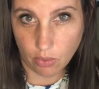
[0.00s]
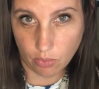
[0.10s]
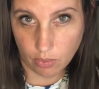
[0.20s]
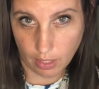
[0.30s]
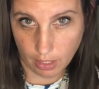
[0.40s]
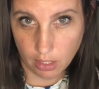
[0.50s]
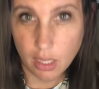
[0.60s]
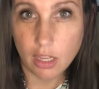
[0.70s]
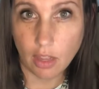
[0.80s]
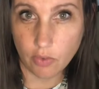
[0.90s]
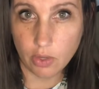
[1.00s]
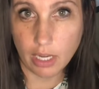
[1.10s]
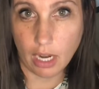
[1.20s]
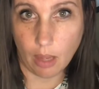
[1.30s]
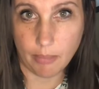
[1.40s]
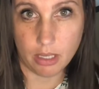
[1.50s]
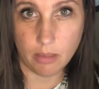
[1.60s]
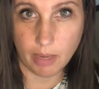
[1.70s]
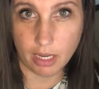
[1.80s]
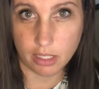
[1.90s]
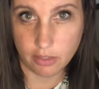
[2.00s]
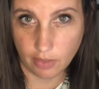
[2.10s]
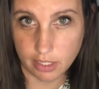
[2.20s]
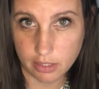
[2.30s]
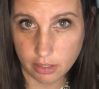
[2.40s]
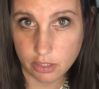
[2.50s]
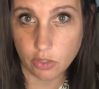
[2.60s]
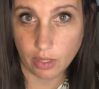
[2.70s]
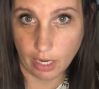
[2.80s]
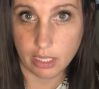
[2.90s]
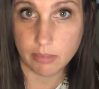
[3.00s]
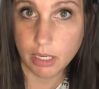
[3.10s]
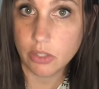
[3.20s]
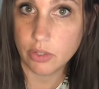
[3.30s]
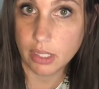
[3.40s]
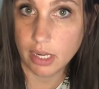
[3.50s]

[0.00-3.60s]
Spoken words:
Okay? If you need help on mnemonic devices, you can ask me on Tuesday.